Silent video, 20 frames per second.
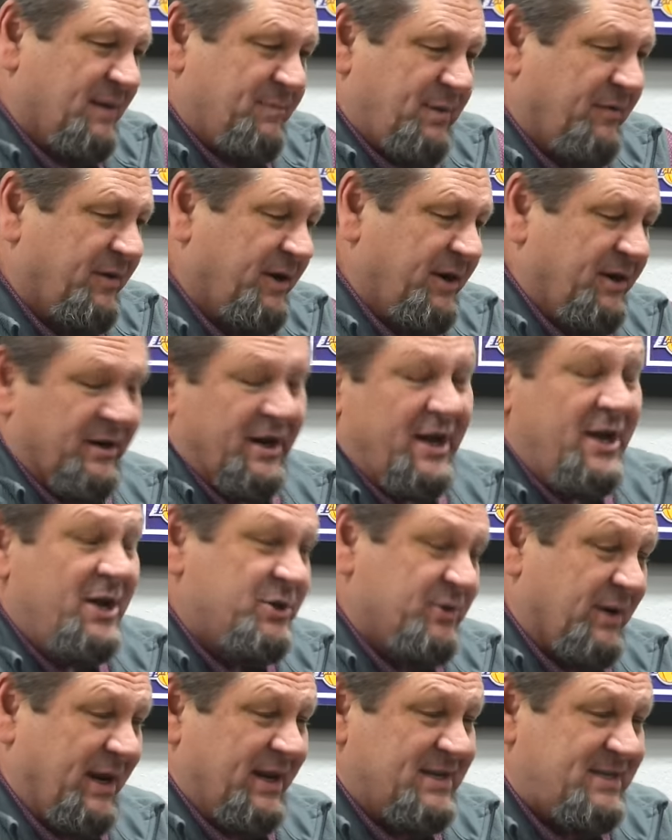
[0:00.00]
up over here,
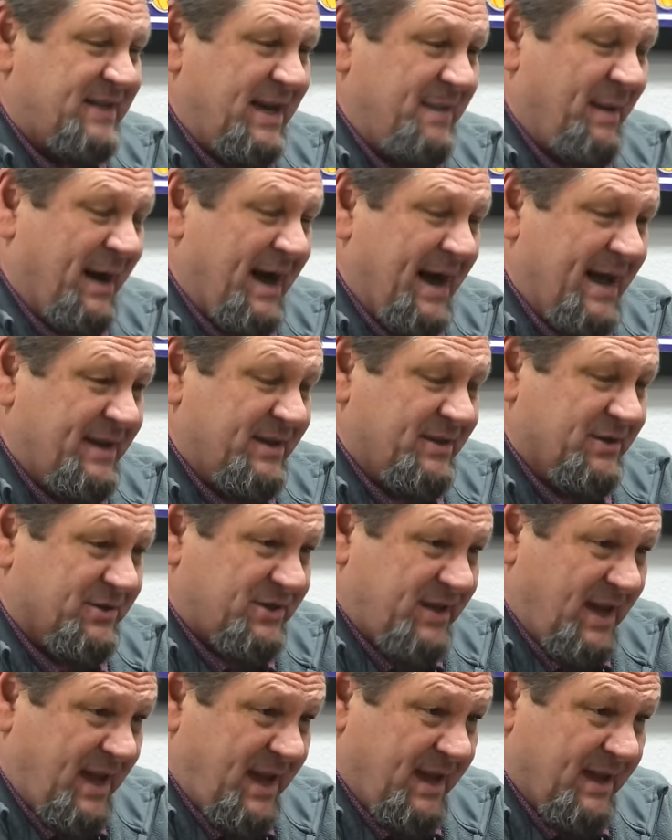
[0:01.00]
trying to stay behind it in their
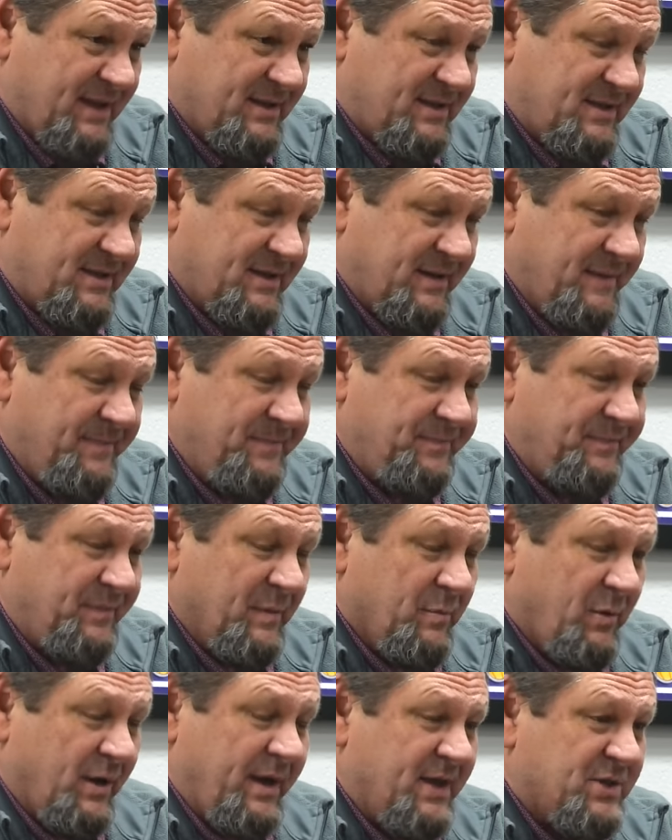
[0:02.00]
stance.
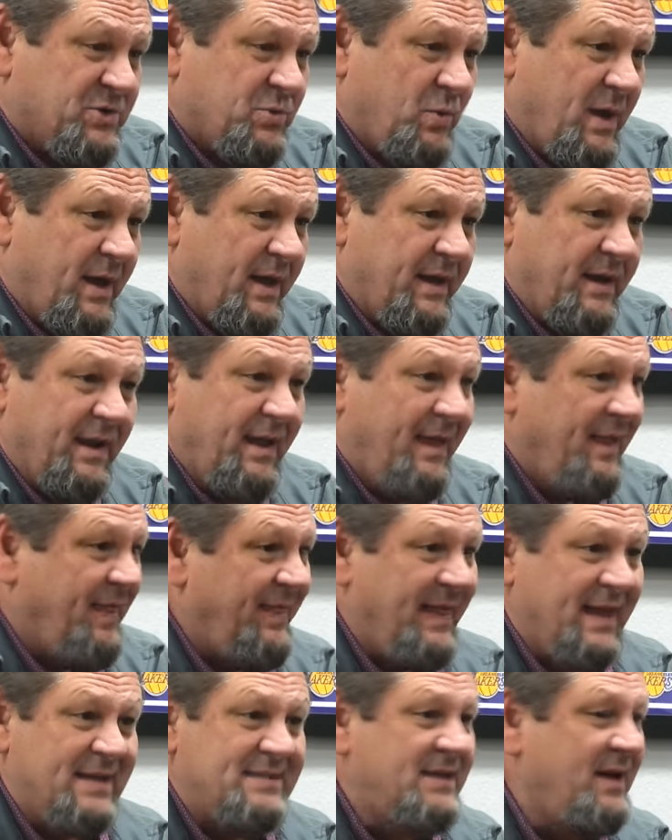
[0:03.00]
Well, guess what?
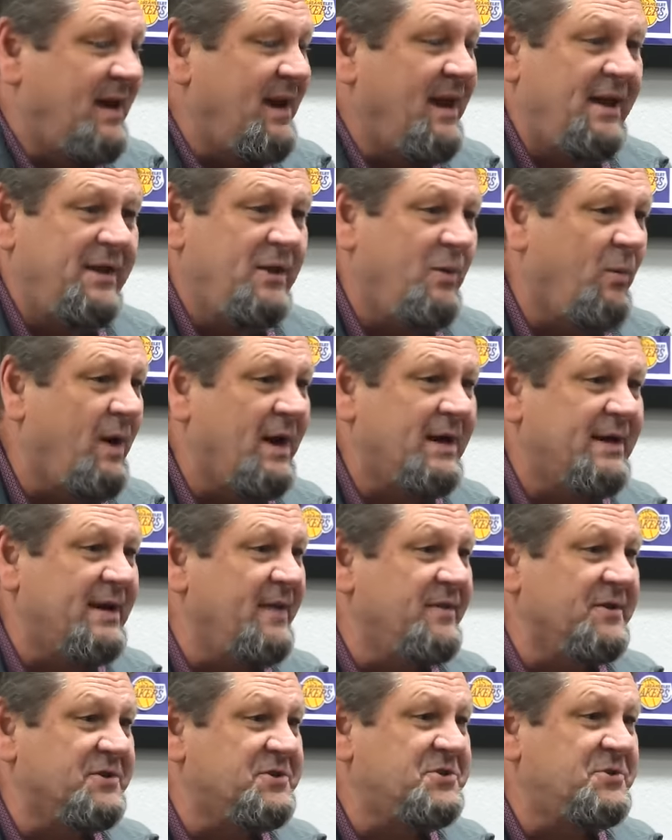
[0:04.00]
That's not how you walk
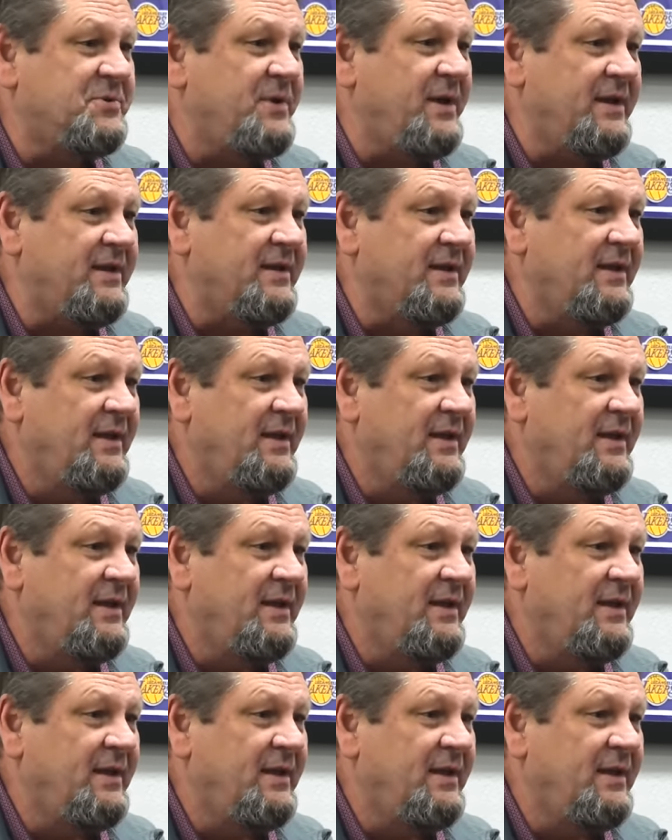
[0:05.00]
down the street.